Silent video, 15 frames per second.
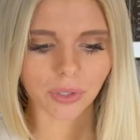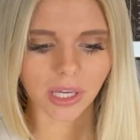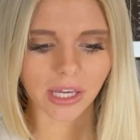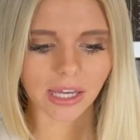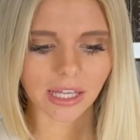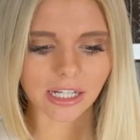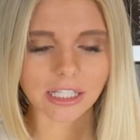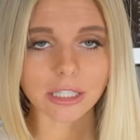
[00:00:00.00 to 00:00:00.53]

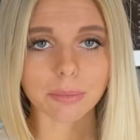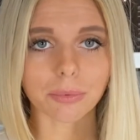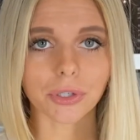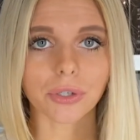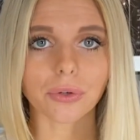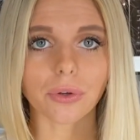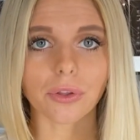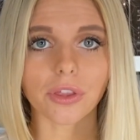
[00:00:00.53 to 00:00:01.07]
can
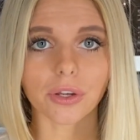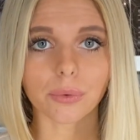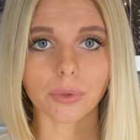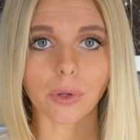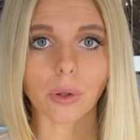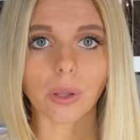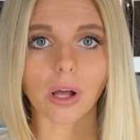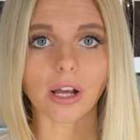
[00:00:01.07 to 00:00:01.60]
sprinkle the
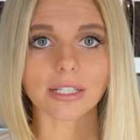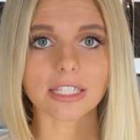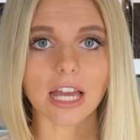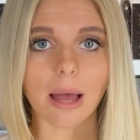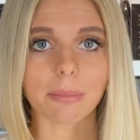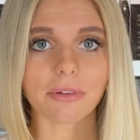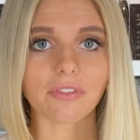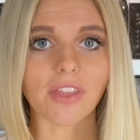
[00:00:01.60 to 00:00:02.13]
granola on
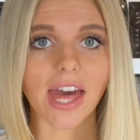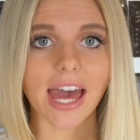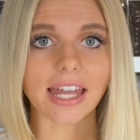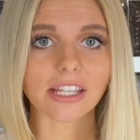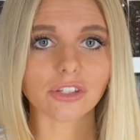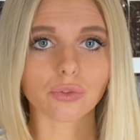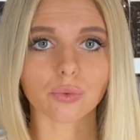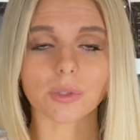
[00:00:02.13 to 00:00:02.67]
top of
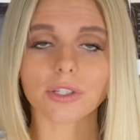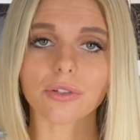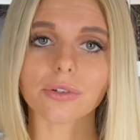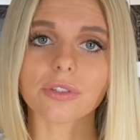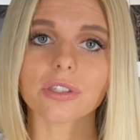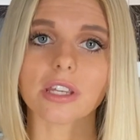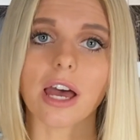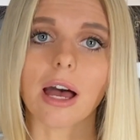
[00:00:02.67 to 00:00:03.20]
that and
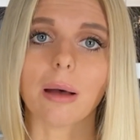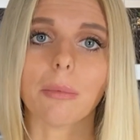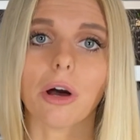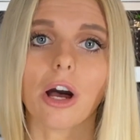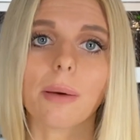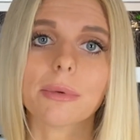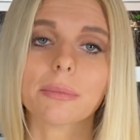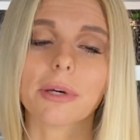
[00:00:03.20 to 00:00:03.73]
drizzle some
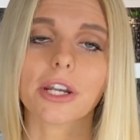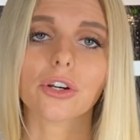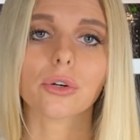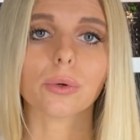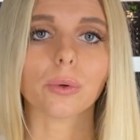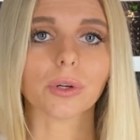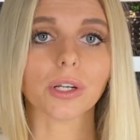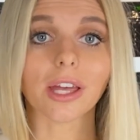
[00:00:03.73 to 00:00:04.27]
almond butter
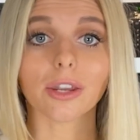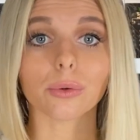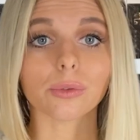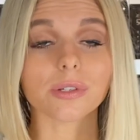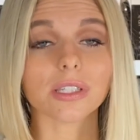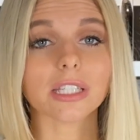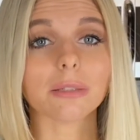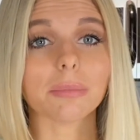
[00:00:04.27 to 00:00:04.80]
or nut
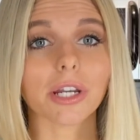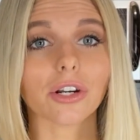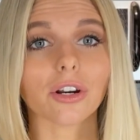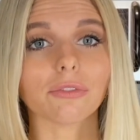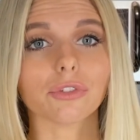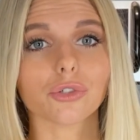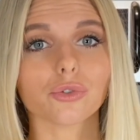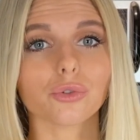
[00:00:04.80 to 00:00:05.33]
or seed butter
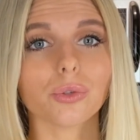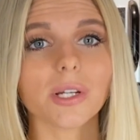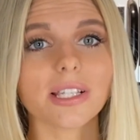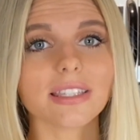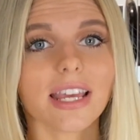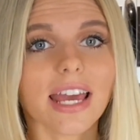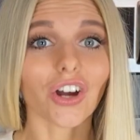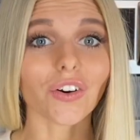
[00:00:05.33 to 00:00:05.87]
of your
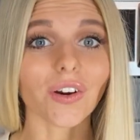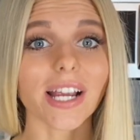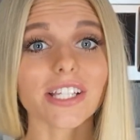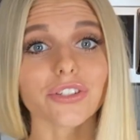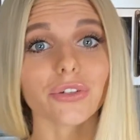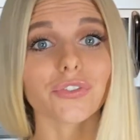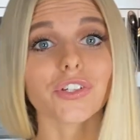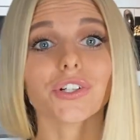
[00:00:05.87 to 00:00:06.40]
choice. All right,
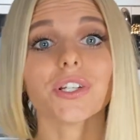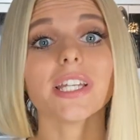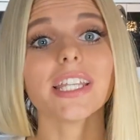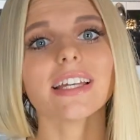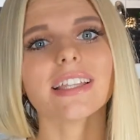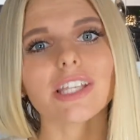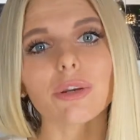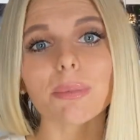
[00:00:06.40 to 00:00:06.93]
so if you're
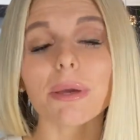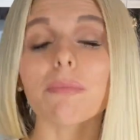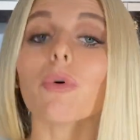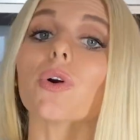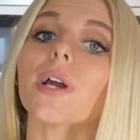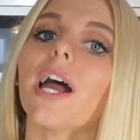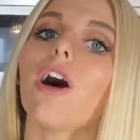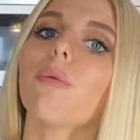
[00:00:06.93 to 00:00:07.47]
needing a little bit
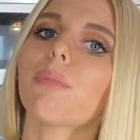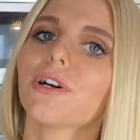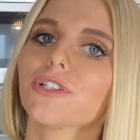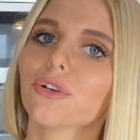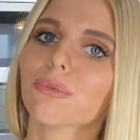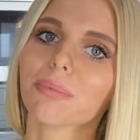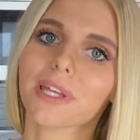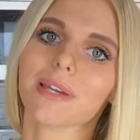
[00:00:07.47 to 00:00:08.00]
more help on
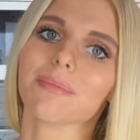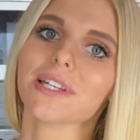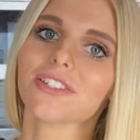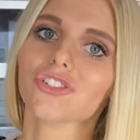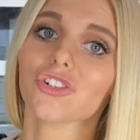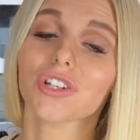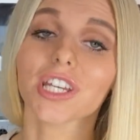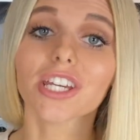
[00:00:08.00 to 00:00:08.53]
your
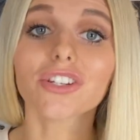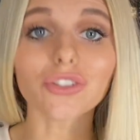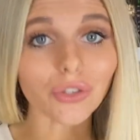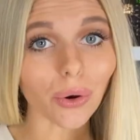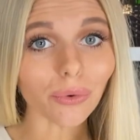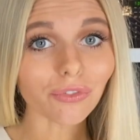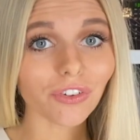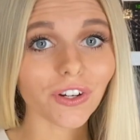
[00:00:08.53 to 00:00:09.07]
plant-based journey,
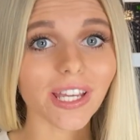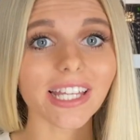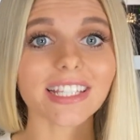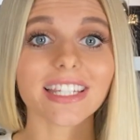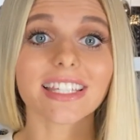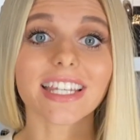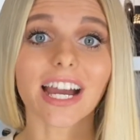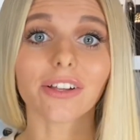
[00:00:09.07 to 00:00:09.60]
don't forget
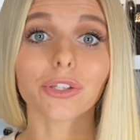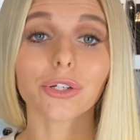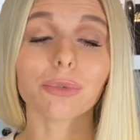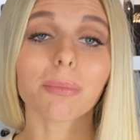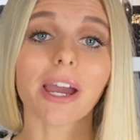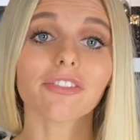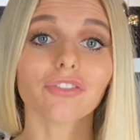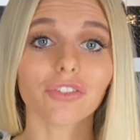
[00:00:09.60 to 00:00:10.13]
to download
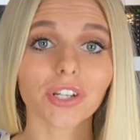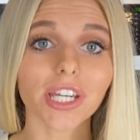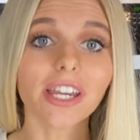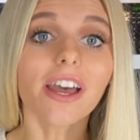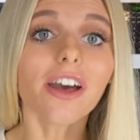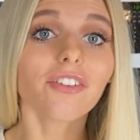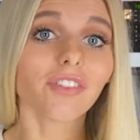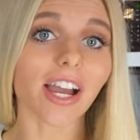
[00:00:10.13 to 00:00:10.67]
my free
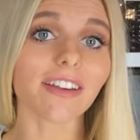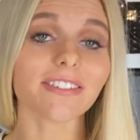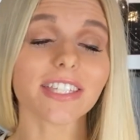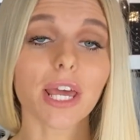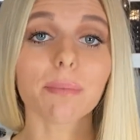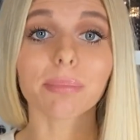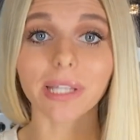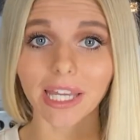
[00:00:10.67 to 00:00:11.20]

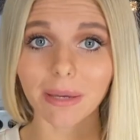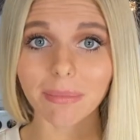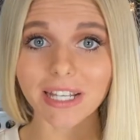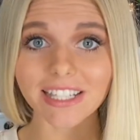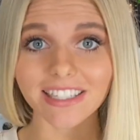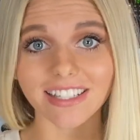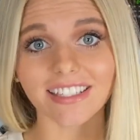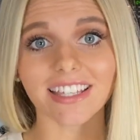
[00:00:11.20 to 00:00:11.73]
5-step plant-based
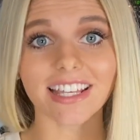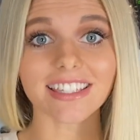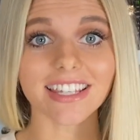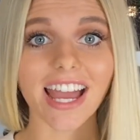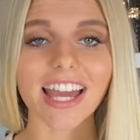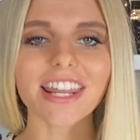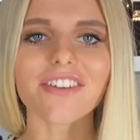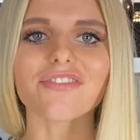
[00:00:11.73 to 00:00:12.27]
plant-based success
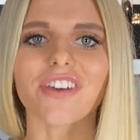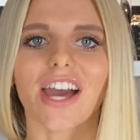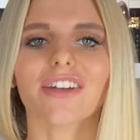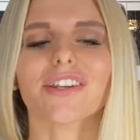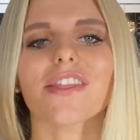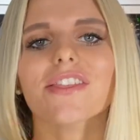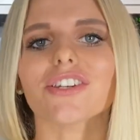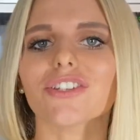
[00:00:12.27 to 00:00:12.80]
guide
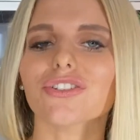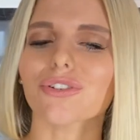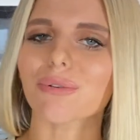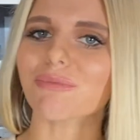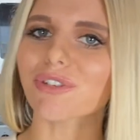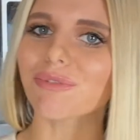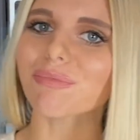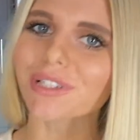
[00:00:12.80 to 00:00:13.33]
found in the
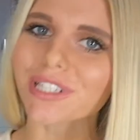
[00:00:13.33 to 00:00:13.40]
description